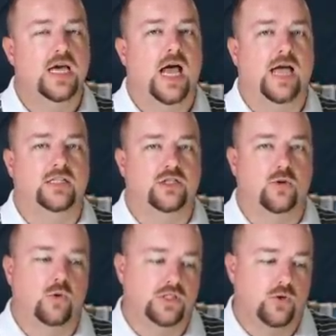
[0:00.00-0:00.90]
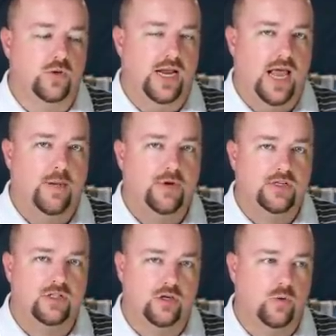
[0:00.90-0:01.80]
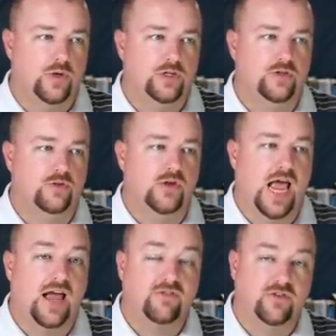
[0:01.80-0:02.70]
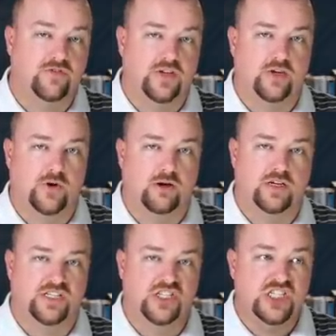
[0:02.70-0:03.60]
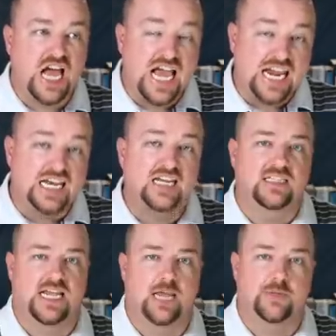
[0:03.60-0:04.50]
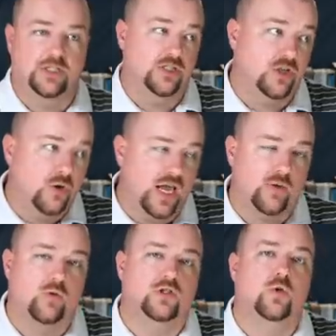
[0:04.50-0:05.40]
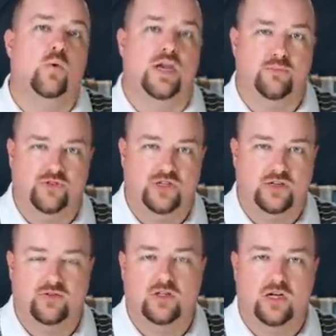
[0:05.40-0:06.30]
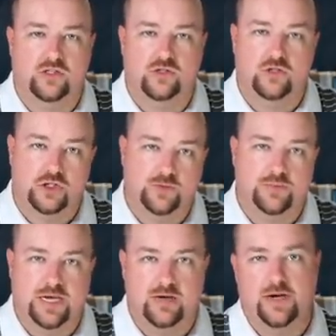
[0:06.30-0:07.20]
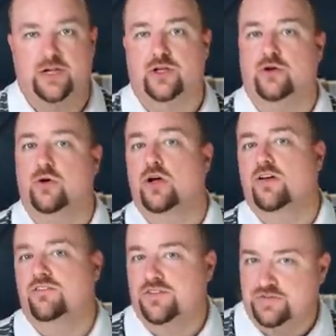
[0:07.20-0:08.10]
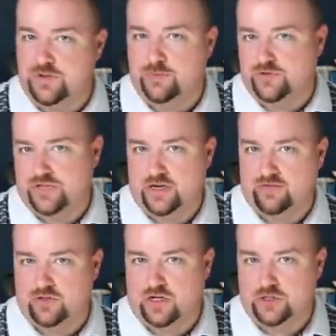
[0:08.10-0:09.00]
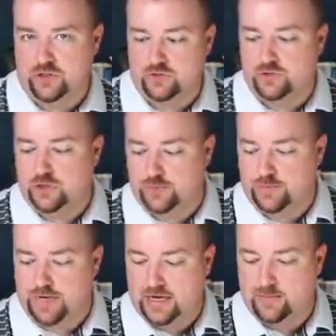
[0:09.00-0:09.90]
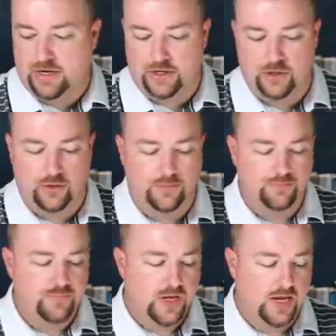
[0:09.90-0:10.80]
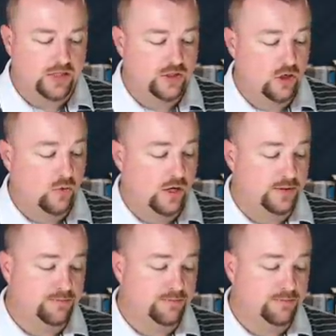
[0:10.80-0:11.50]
And so what's going to happen is they're going to have to figure out and assign damages. Okay, well, 20% of the lawsuit should be paid by you. 50% of the lawsuit should be paid by you, and so on.